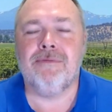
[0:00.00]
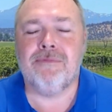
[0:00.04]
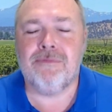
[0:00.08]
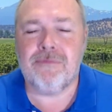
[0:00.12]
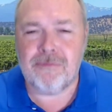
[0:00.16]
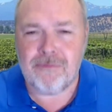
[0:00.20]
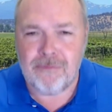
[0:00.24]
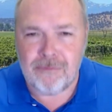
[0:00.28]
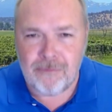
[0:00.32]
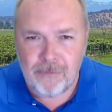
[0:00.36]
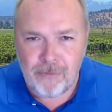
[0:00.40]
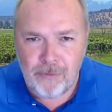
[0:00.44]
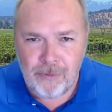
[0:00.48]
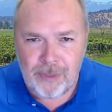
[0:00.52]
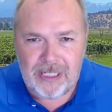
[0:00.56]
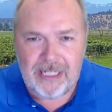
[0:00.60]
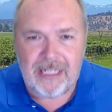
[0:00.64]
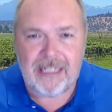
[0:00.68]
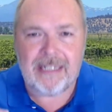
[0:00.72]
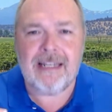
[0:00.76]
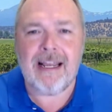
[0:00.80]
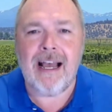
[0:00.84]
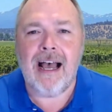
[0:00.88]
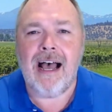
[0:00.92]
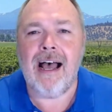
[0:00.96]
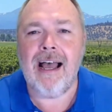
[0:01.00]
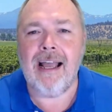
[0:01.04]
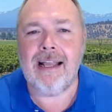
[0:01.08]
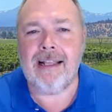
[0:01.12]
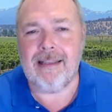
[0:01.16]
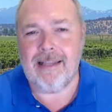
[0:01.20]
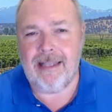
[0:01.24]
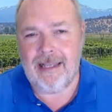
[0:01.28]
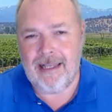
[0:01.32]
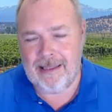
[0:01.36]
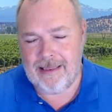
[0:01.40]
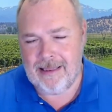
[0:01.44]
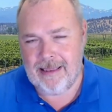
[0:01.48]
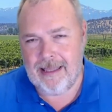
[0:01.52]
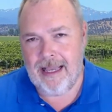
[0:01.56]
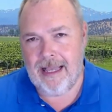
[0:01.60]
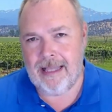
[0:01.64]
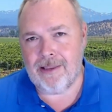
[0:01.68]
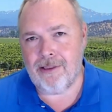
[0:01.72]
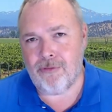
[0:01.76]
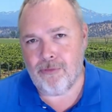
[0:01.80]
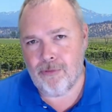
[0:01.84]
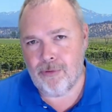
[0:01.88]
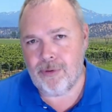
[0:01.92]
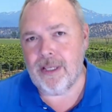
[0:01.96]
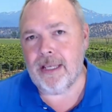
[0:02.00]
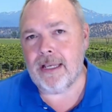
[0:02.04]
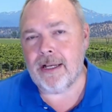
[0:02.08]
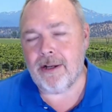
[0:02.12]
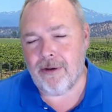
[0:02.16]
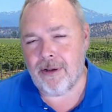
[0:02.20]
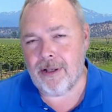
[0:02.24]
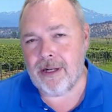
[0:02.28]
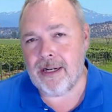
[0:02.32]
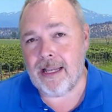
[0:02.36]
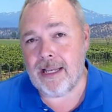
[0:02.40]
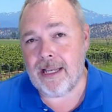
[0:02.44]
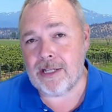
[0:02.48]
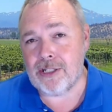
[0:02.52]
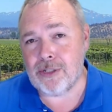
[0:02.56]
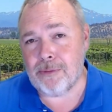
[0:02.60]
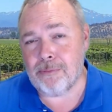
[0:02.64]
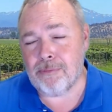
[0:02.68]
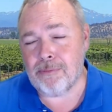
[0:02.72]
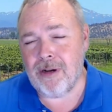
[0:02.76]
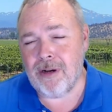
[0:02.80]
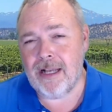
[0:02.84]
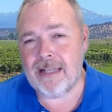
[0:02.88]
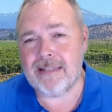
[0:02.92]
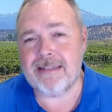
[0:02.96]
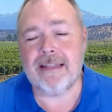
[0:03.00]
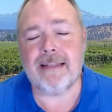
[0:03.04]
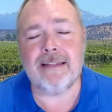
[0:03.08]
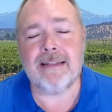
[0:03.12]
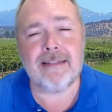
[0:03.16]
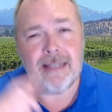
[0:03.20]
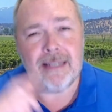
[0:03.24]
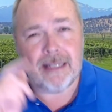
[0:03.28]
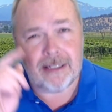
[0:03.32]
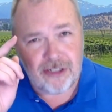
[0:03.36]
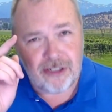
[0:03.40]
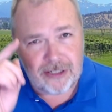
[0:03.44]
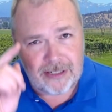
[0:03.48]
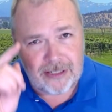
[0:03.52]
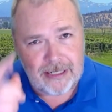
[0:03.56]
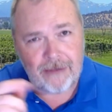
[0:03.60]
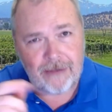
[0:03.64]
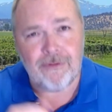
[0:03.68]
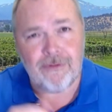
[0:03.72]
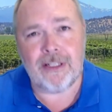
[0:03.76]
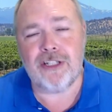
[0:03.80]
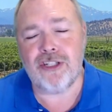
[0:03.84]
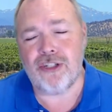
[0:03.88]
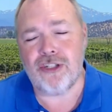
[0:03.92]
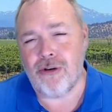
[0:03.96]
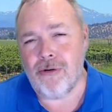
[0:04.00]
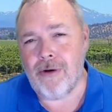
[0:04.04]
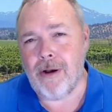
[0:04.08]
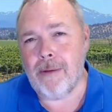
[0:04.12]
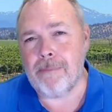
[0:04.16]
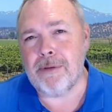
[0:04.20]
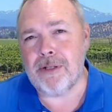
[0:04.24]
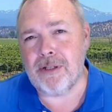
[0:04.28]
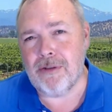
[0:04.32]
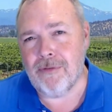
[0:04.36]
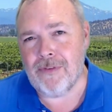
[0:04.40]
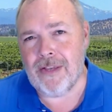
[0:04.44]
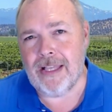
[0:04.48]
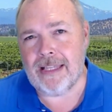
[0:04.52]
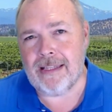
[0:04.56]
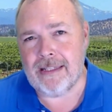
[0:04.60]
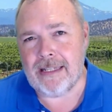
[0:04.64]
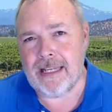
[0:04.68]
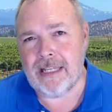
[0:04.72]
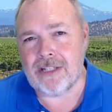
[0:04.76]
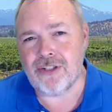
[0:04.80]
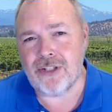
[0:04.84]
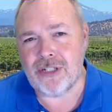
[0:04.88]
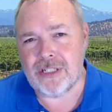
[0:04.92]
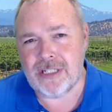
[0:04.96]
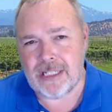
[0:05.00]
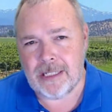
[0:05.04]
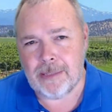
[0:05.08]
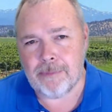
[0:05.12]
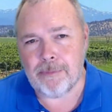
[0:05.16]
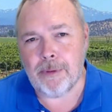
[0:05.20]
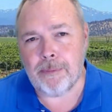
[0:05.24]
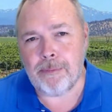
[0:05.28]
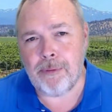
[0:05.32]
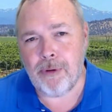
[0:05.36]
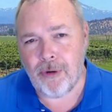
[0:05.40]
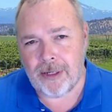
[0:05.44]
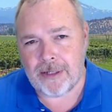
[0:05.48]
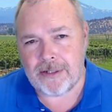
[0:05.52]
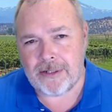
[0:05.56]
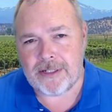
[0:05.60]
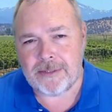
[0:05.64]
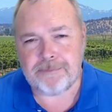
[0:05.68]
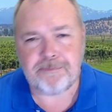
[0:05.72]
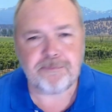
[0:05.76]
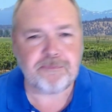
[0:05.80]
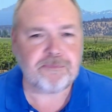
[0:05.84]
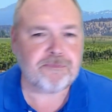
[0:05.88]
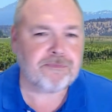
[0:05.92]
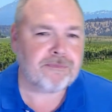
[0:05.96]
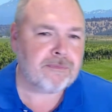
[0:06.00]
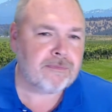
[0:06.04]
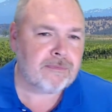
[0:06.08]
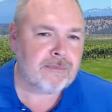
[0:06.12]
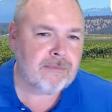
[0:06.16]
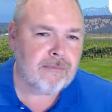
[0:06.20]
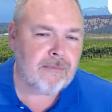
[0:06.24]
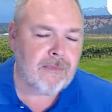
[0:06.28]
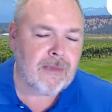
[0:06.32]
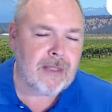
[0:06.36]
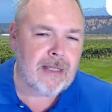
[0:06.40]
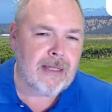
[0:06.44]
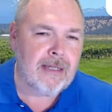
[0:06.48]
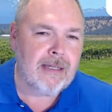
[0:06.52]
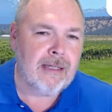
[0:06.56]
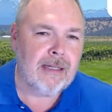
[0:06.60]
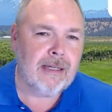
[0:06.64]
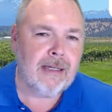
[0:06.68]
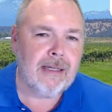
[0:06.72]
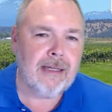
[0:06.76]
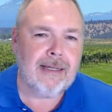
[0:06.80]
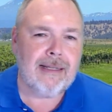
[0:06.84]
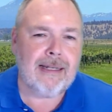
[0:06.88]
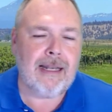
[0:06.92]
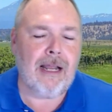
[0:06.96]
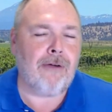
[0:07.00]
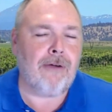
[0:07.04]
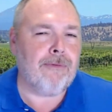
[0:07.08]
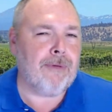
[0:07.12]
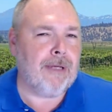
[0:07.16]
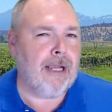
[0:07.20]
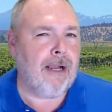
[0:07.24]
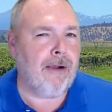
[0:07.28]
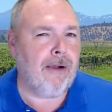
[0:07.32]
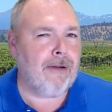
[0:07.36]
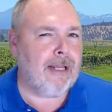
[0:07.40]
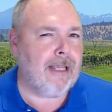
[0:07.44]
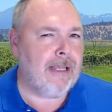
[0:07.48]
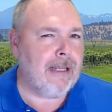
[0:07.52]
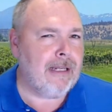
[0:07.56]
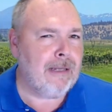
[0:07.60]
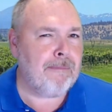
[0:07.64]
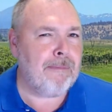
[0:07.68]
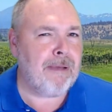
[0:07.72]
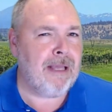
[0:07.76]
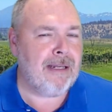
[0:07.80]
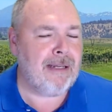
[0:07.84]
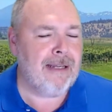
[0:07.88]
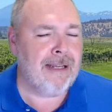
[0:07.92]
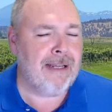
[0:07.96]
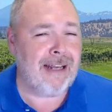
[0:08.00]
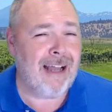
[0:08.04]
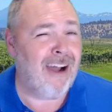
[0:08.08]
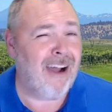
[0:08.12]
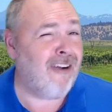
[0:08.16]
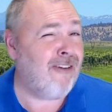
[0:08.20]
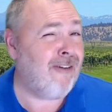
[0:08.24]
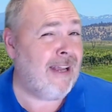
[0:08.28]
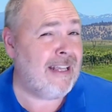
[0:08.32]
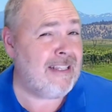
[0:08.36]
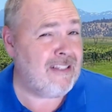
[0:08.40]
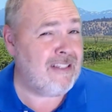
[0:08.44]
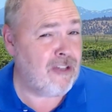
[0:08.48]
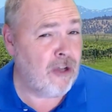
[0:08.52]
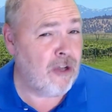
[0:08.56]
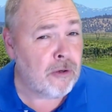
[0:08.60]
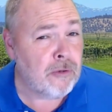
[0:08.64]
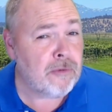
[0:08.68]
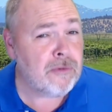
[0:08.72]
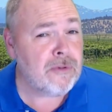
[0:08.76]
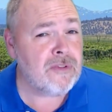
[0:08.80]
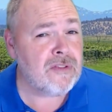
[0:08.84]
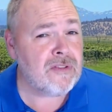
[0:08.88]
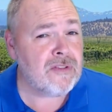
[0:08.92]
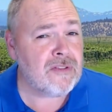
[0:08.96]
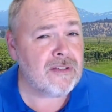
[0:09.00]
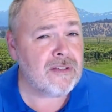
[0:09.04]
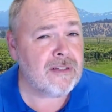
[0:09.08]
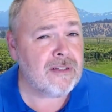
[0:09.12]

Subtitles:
we need to highlight that through the accreditation process. It should definitely show up in your validation team report. Now, regarding independent RSOs,